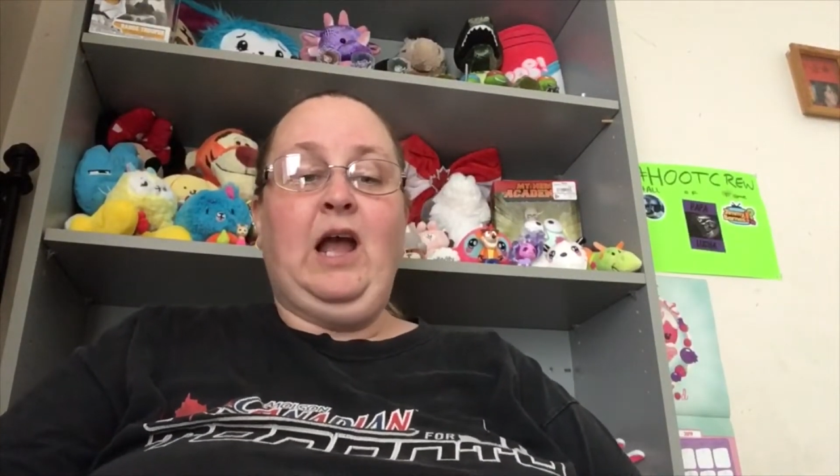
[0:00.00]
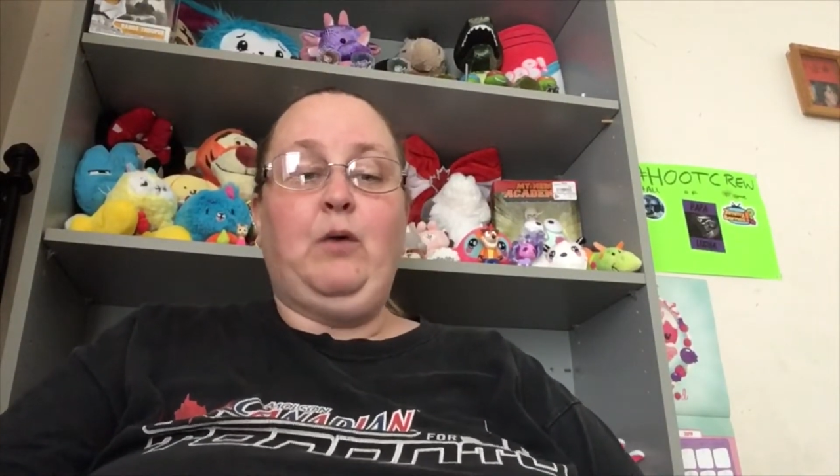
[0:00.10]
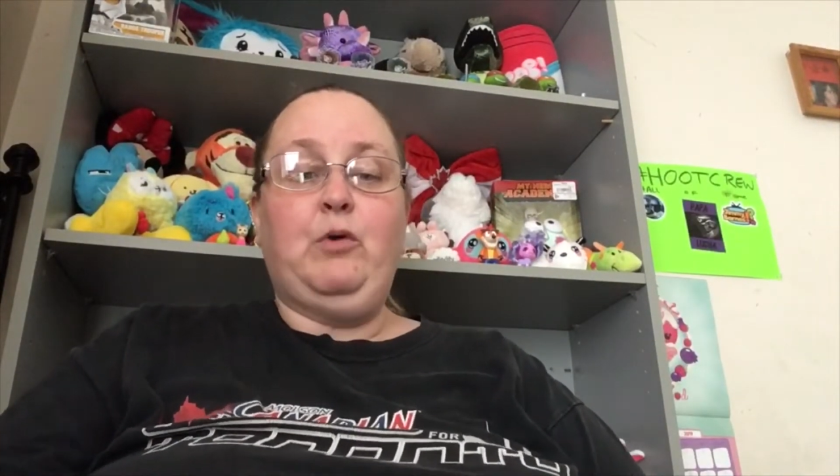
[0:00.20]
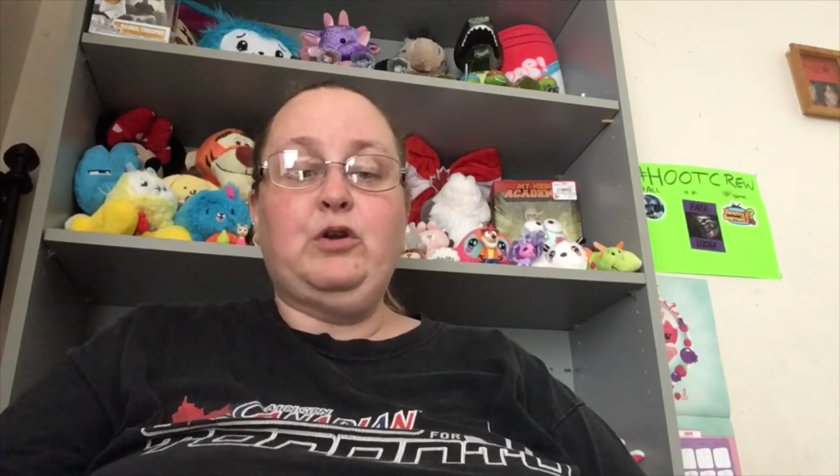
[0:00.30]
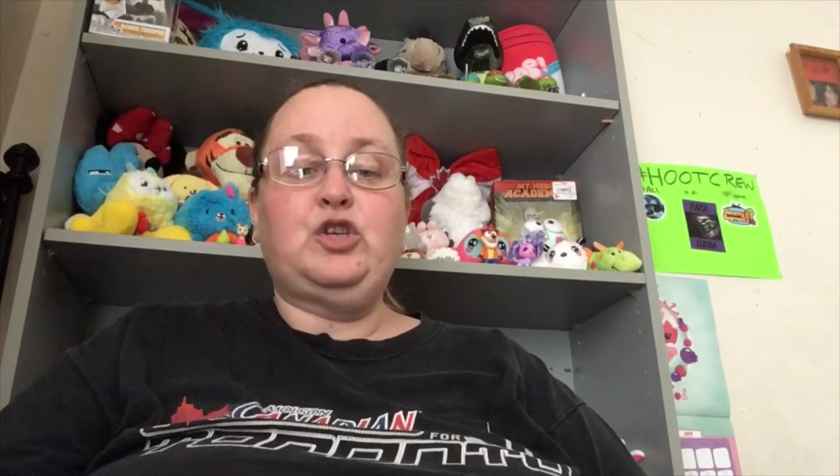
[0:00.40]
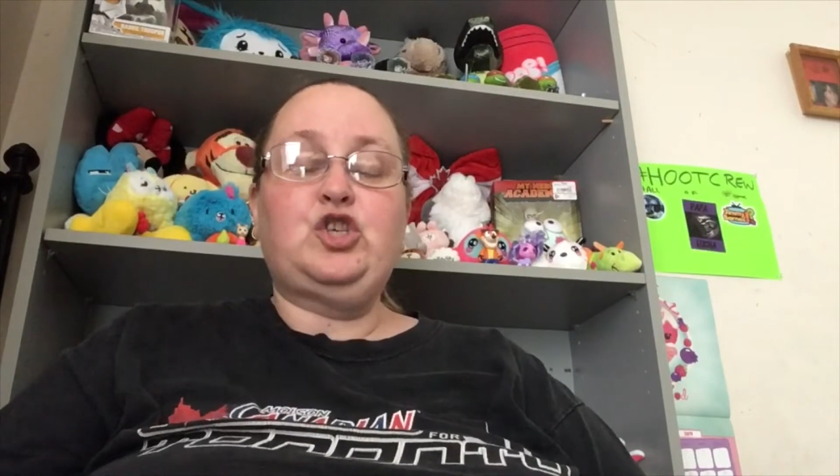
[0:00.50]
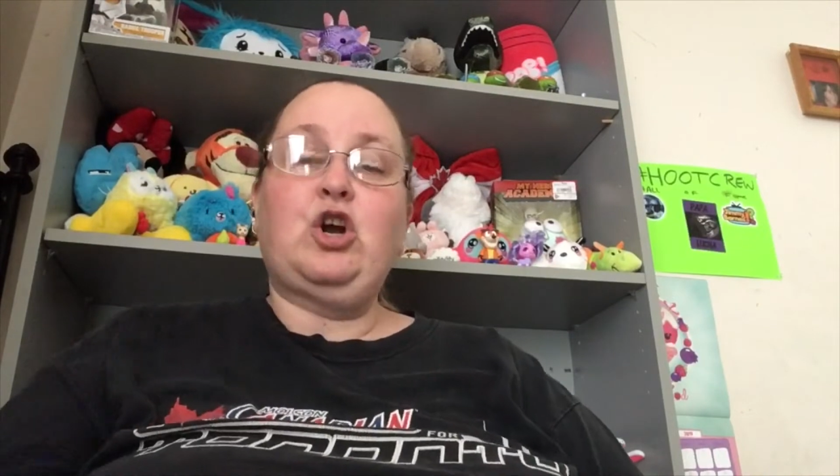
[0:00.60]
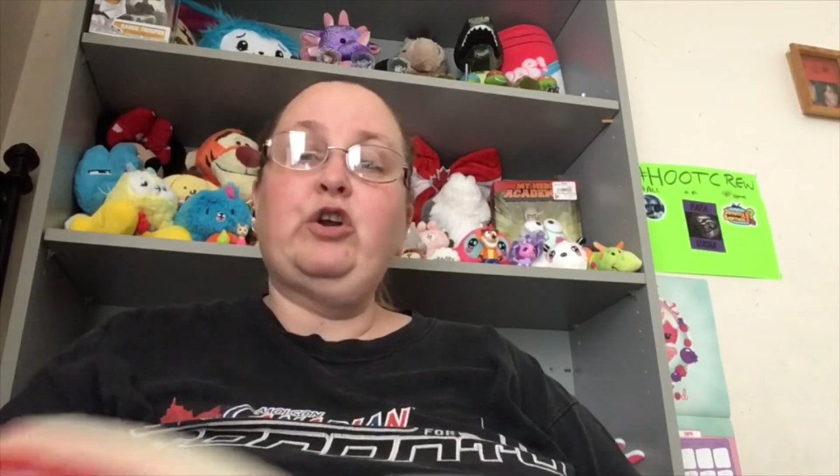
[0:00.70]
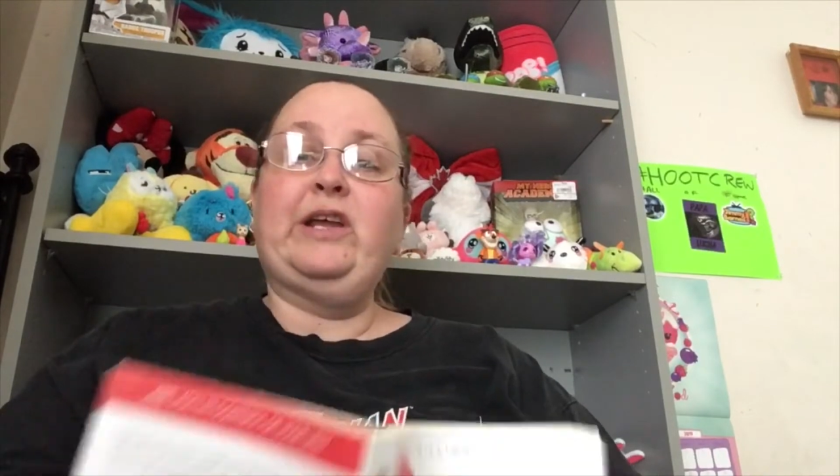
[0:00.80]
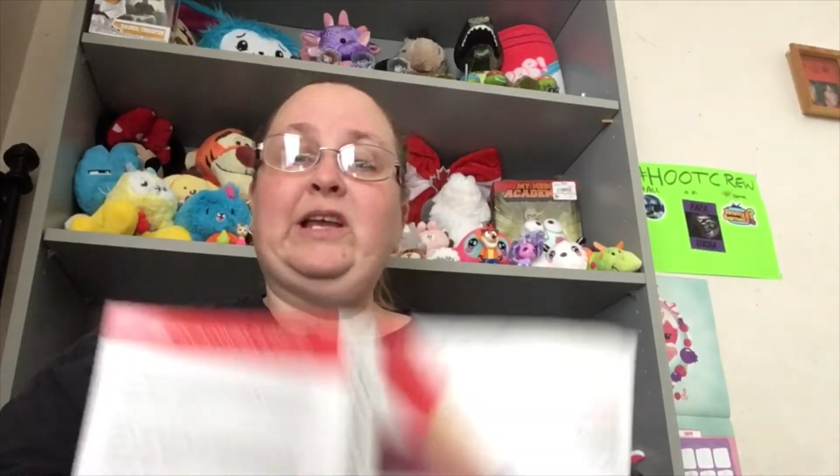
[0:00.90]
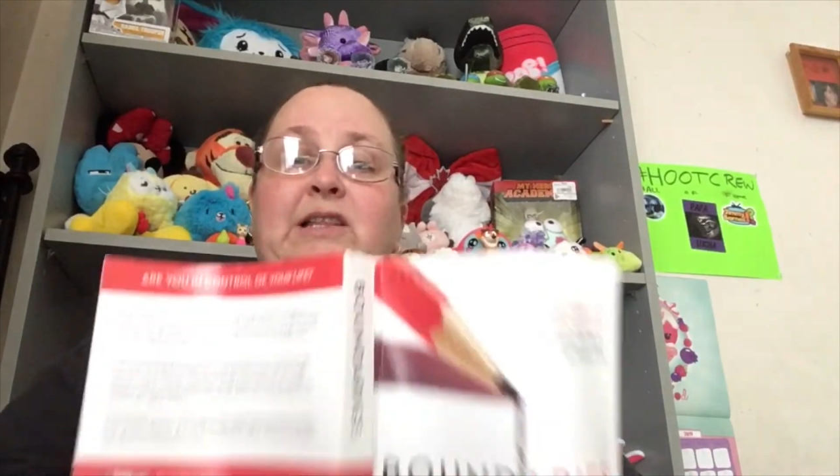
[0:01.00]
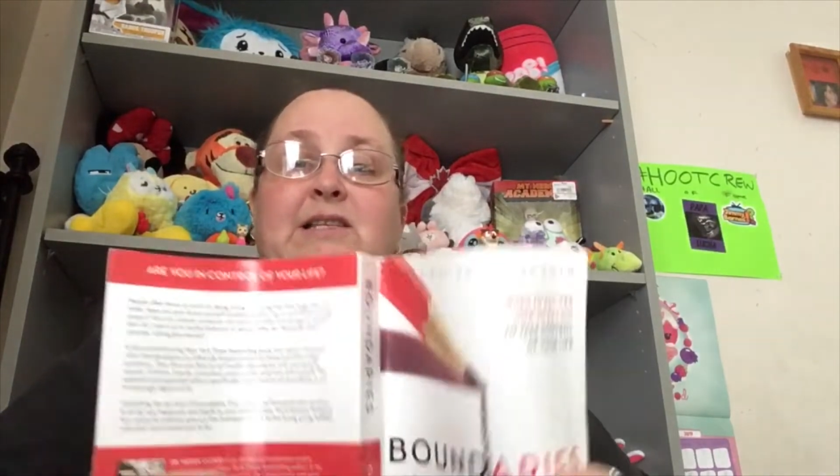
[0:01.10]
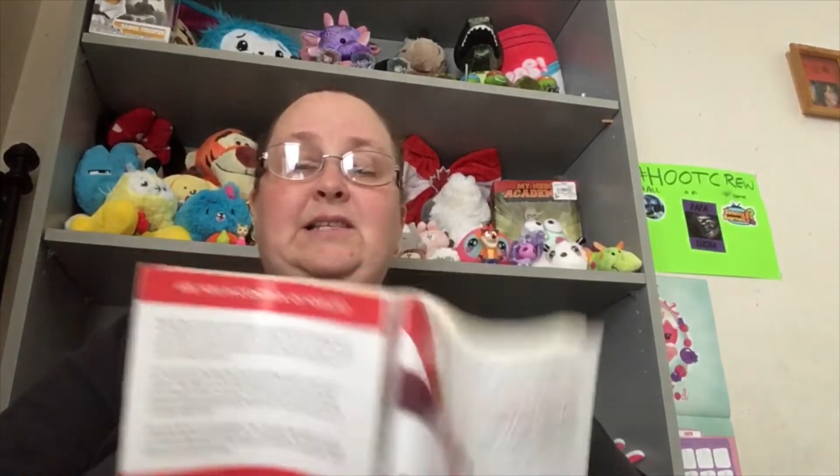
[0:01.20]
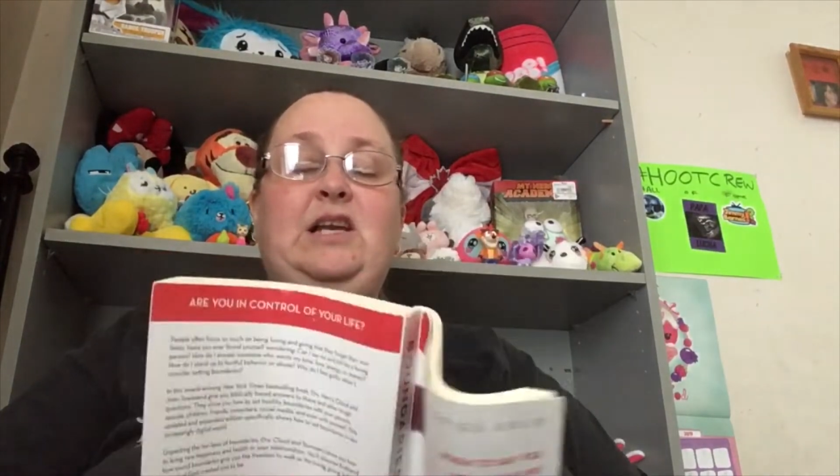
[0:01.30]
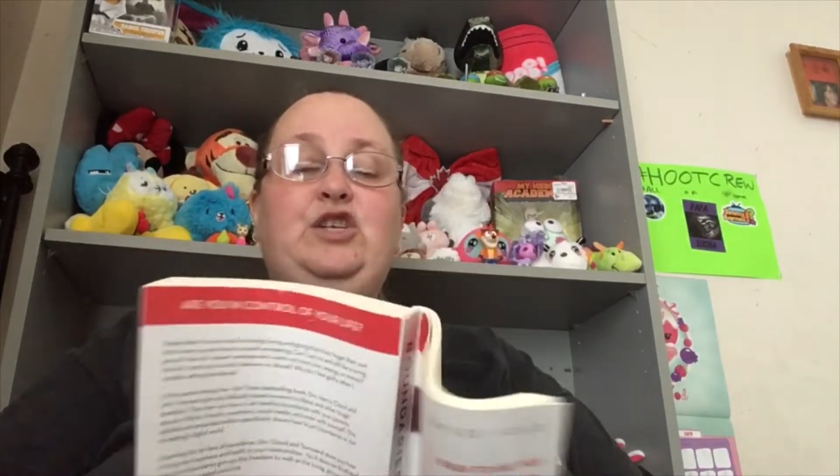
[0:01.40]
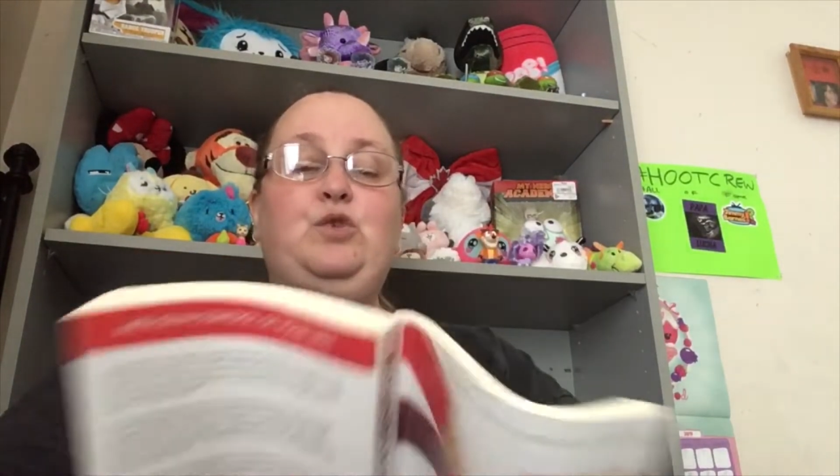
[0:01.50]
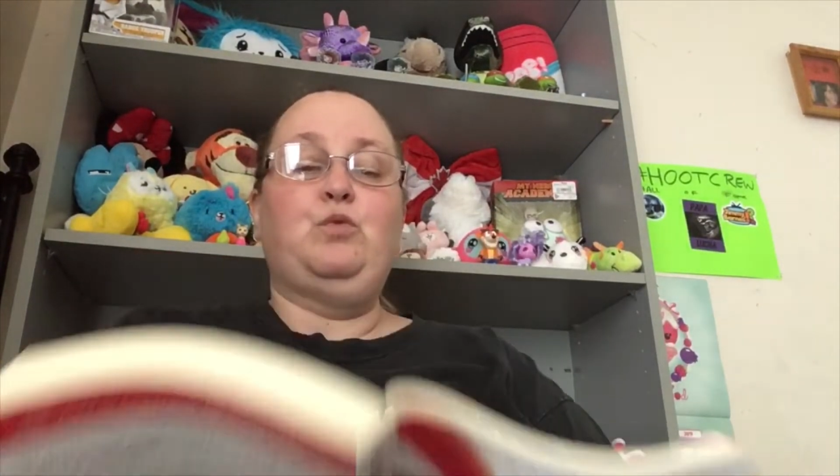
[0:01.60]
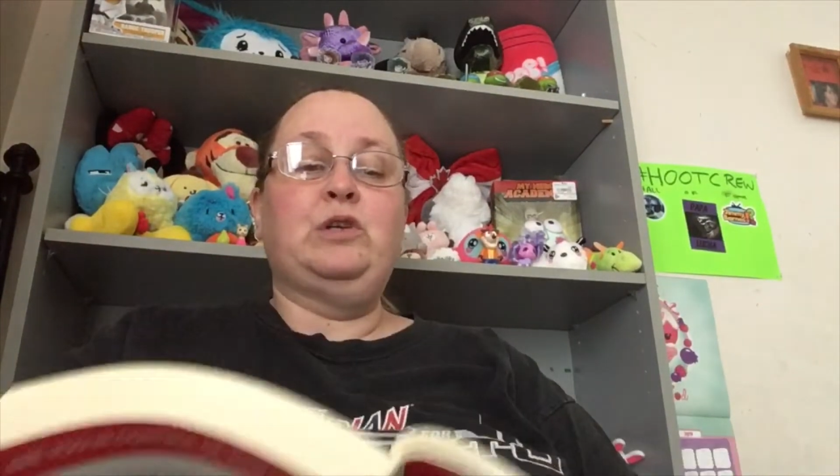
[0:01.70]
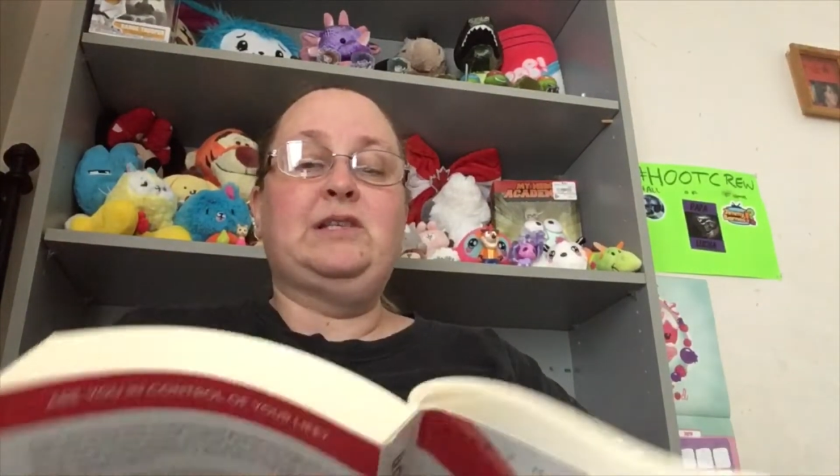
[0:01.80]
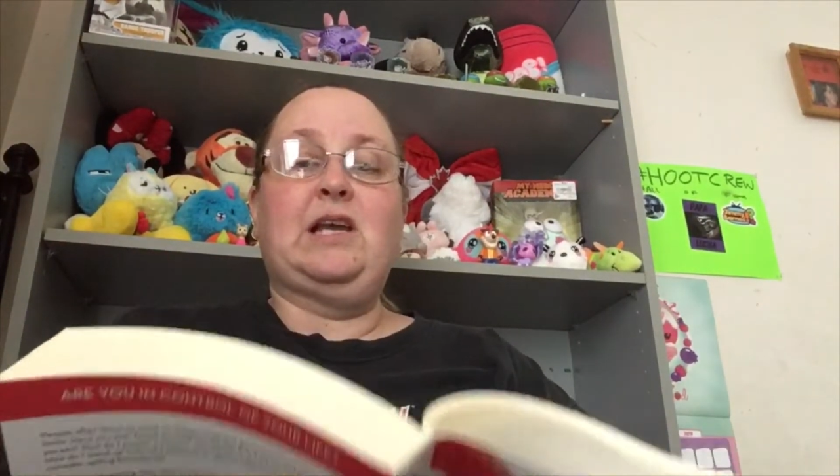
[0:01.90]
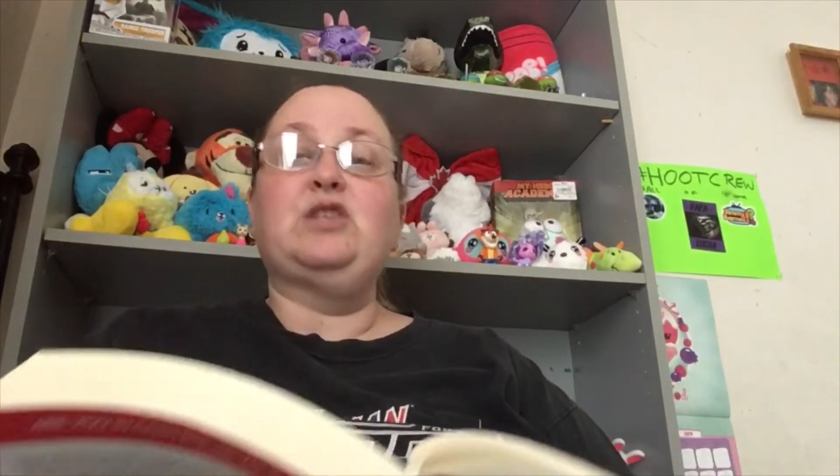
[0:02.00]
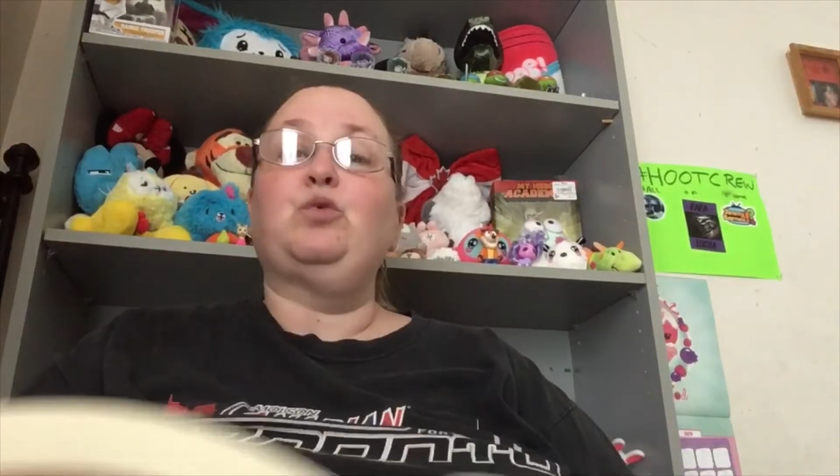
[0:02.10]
And we are starting in the section where it says